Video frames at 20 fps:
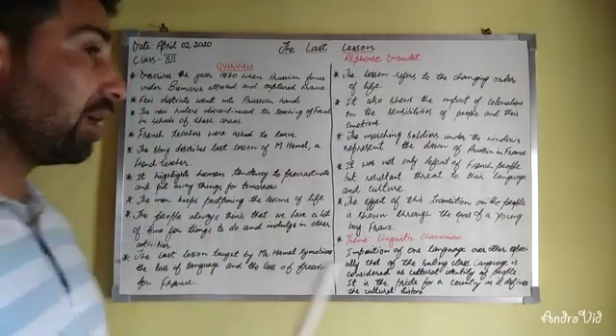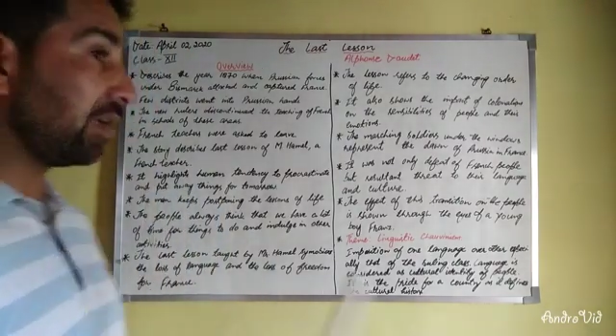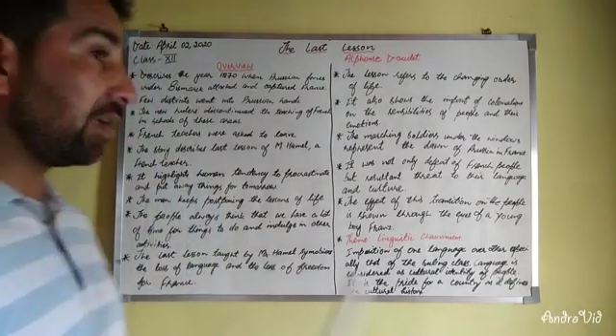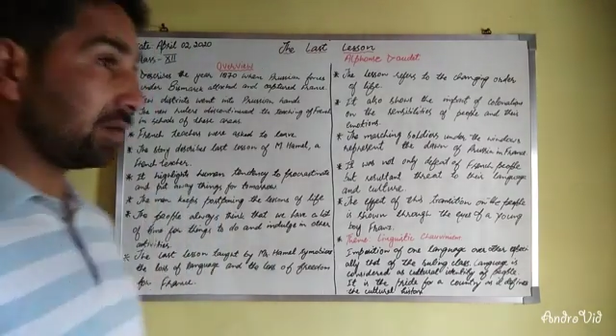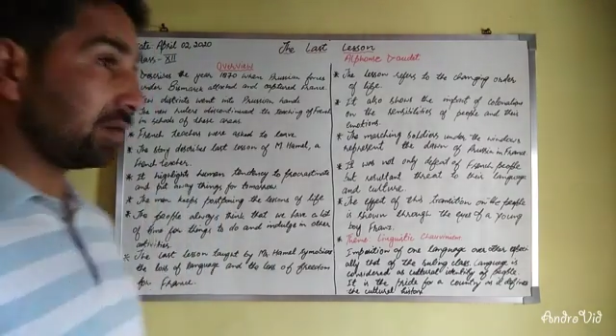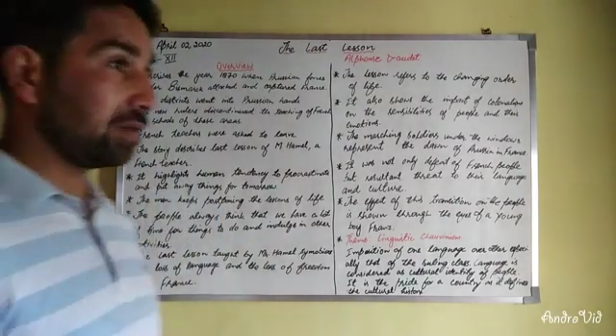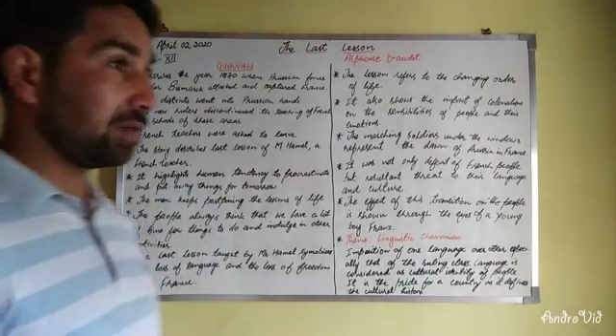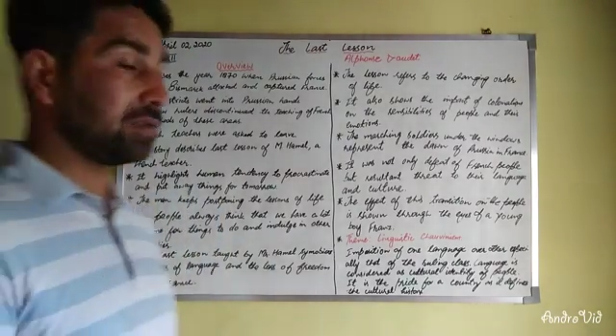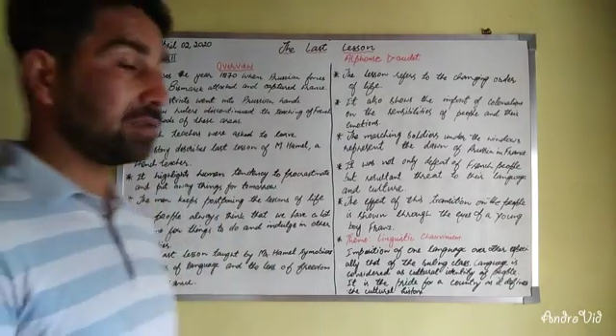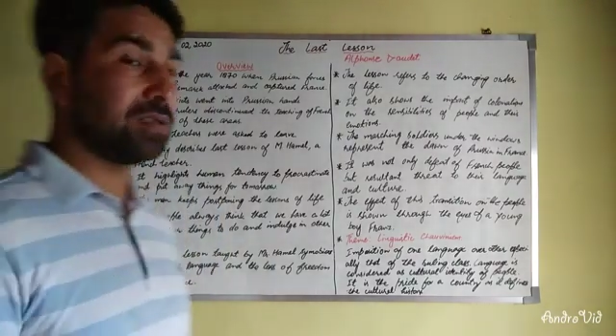
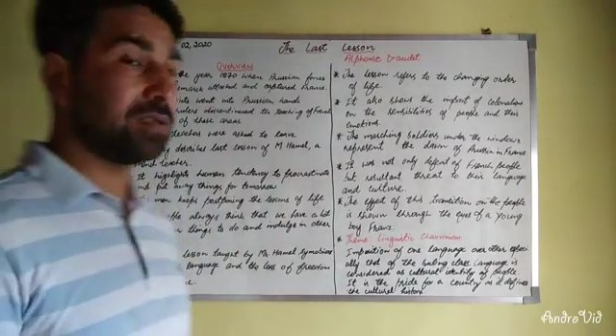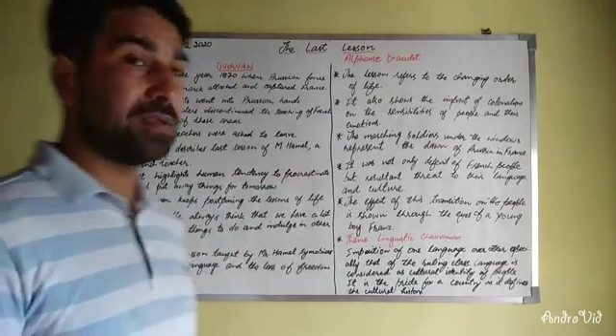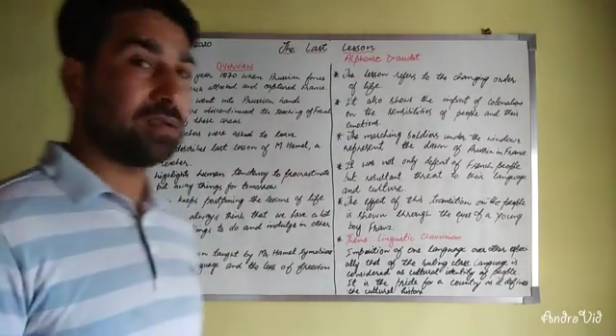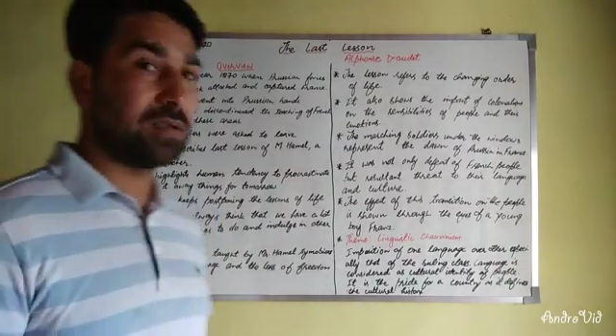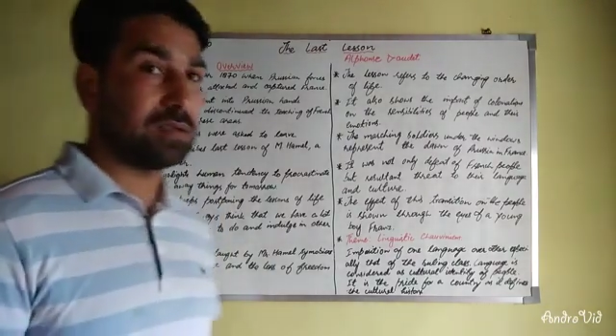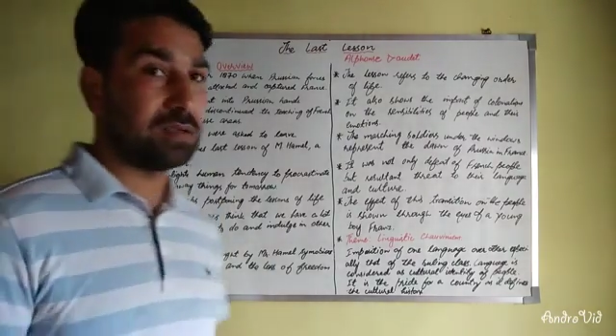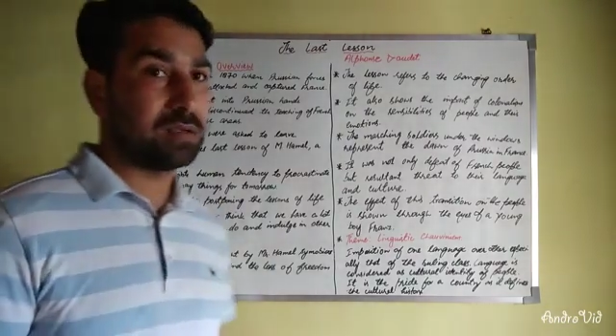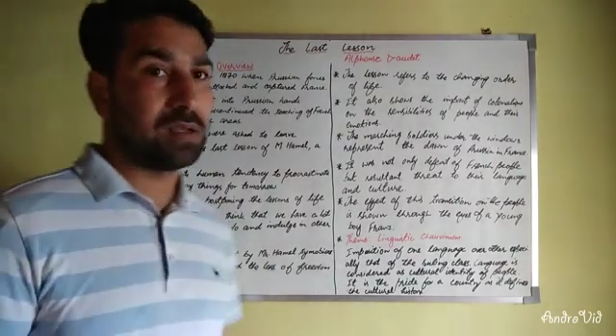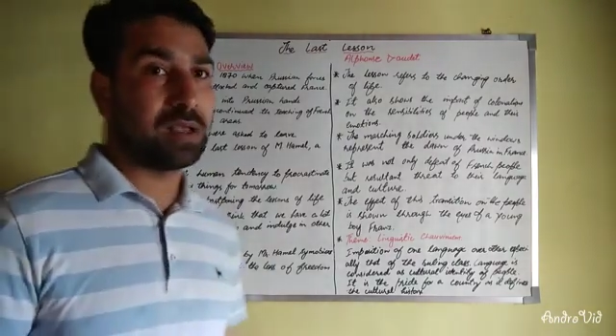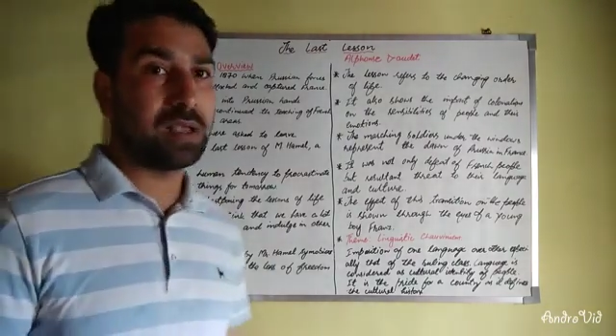and it's
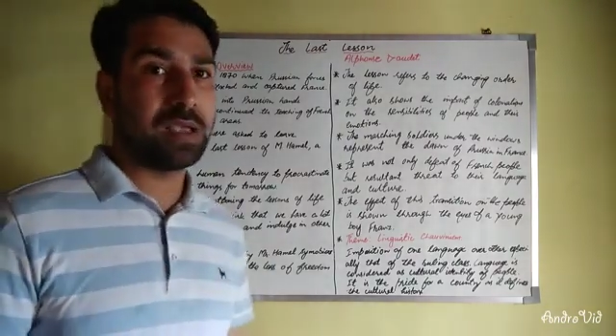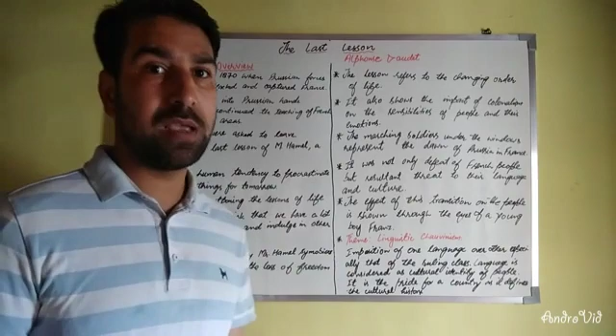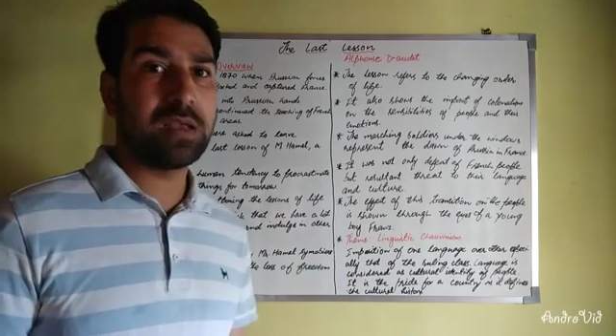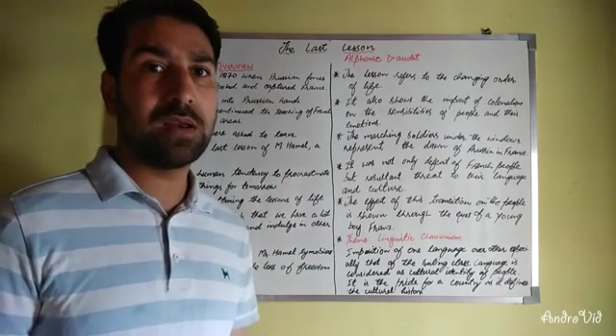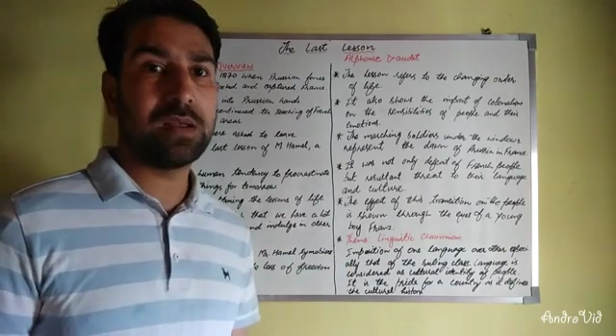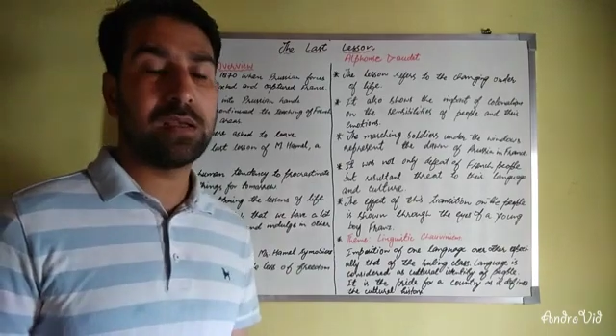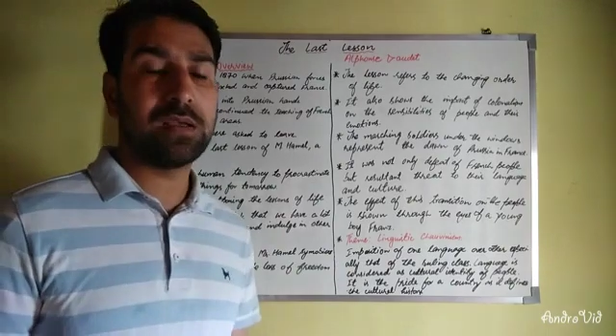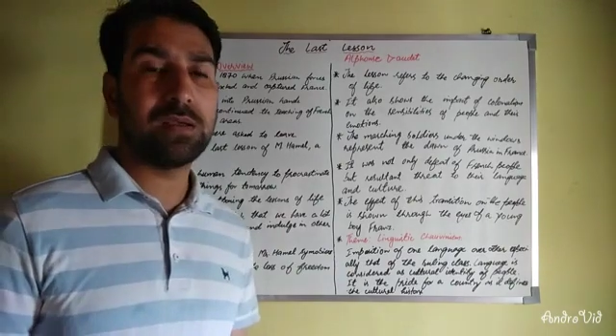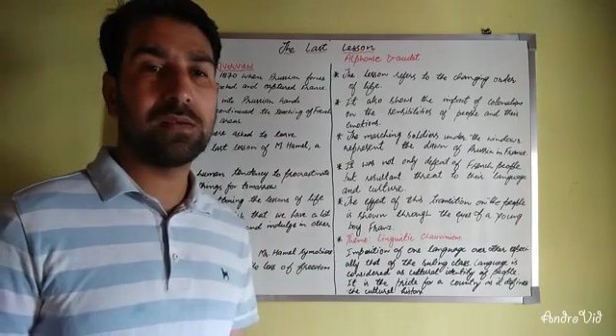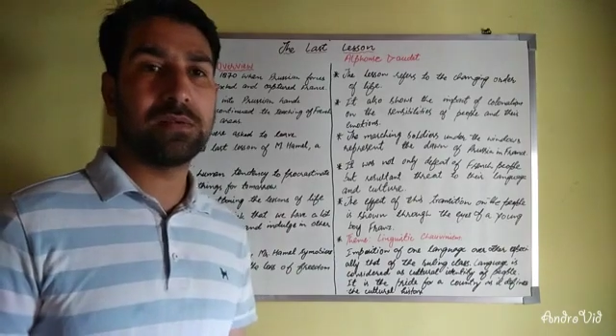
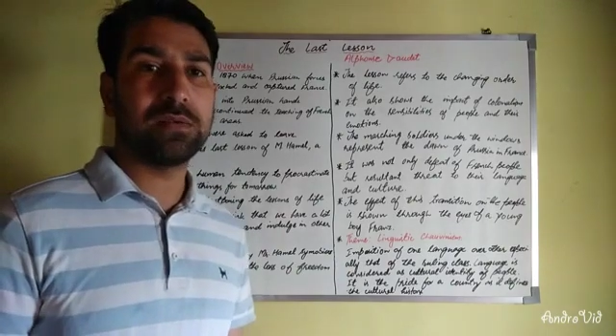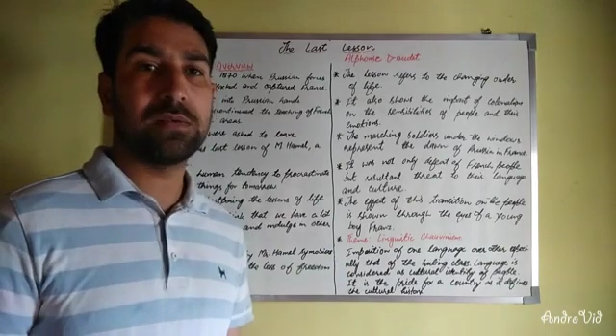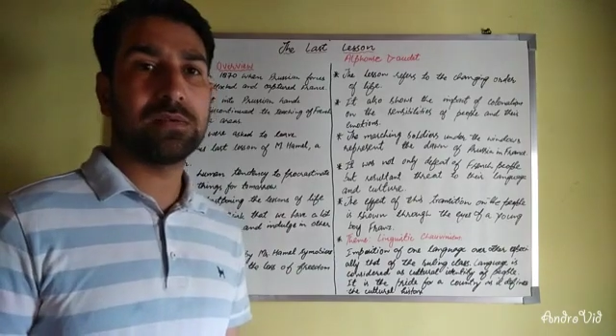again